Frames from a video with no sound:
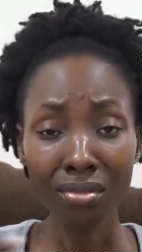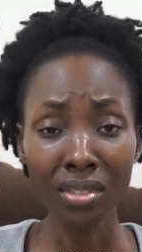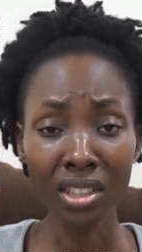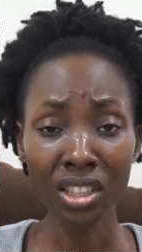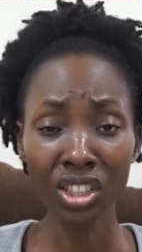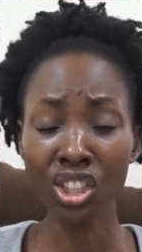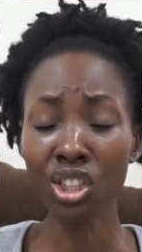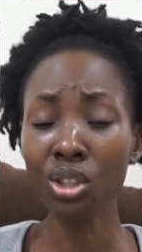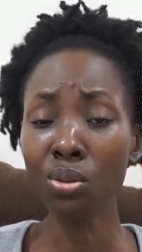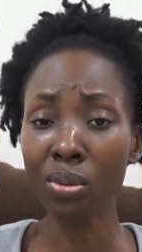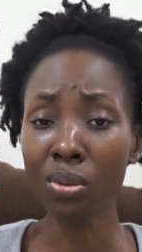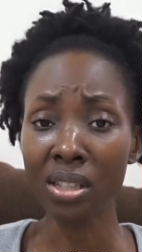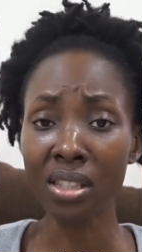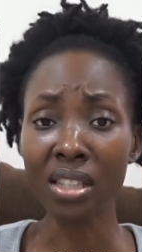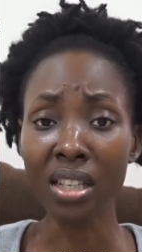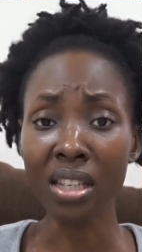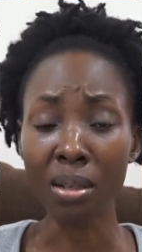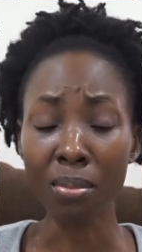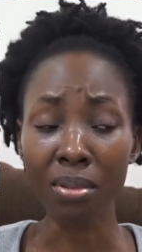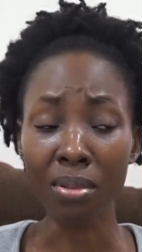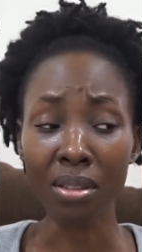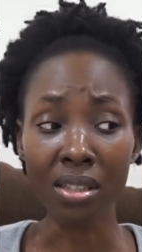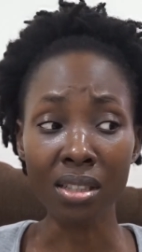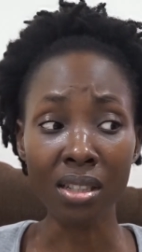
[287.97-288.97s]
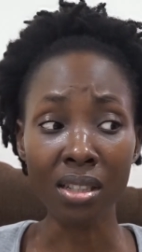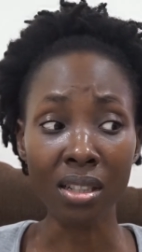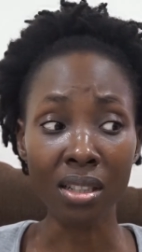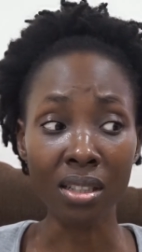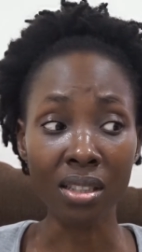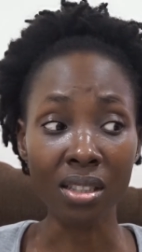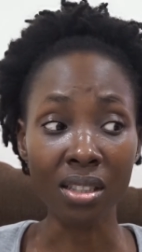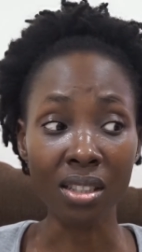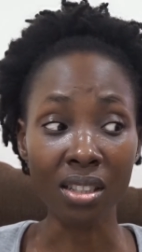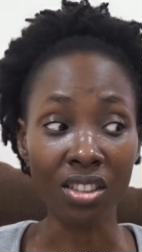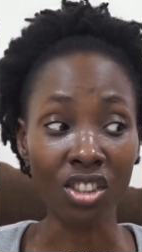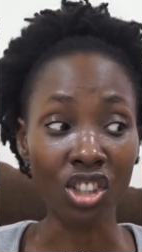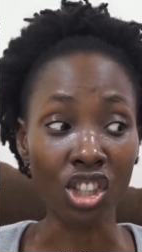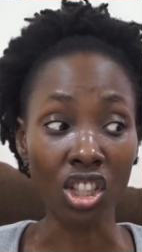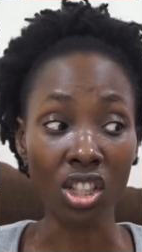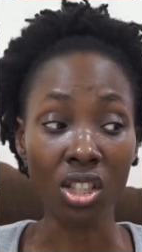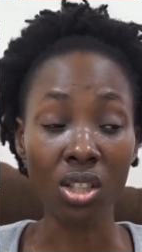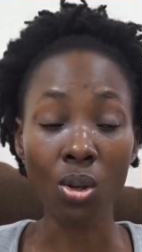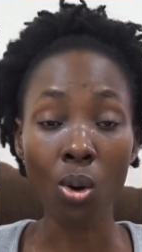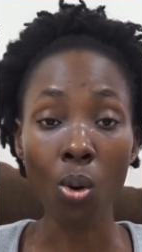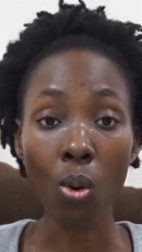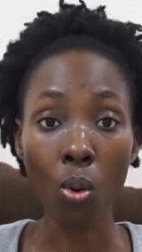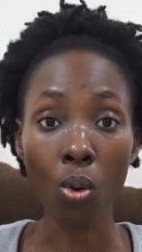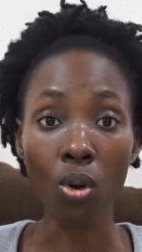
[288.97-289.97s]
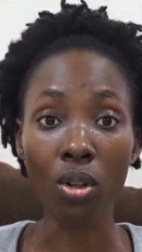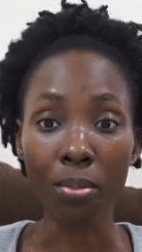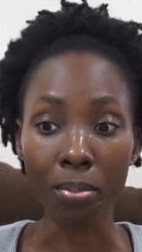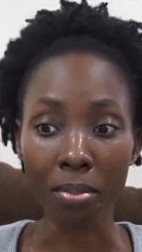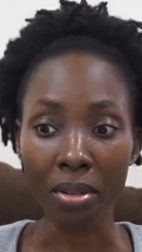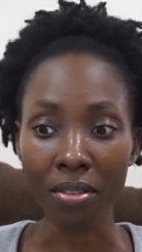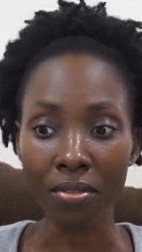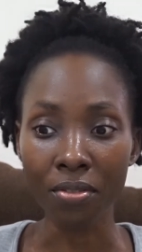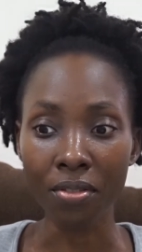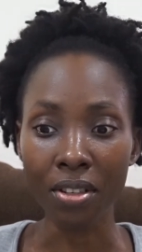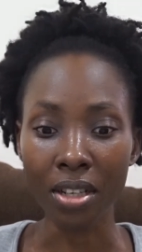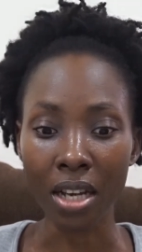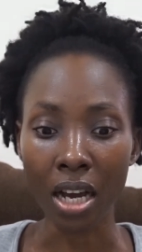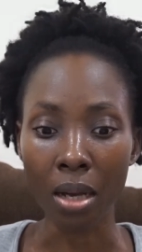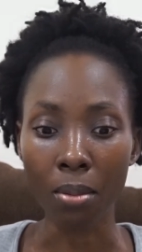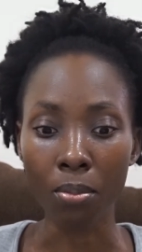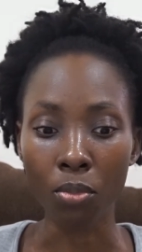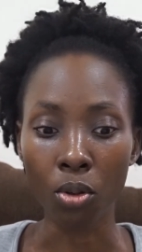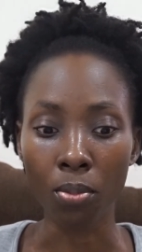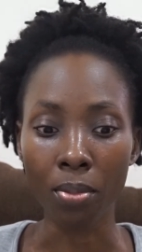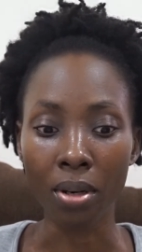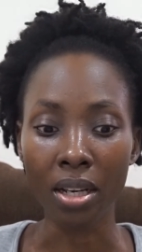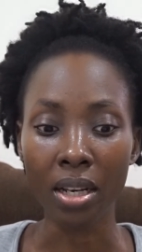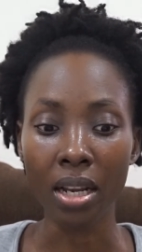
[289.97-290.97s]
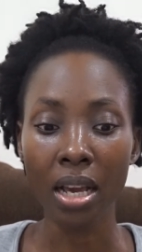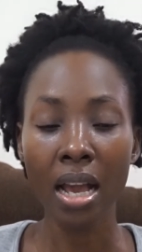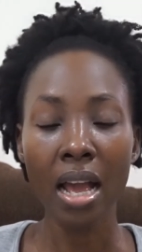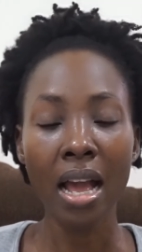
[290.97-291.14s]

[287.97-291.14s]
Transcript: she was able to, to just hold me for that moment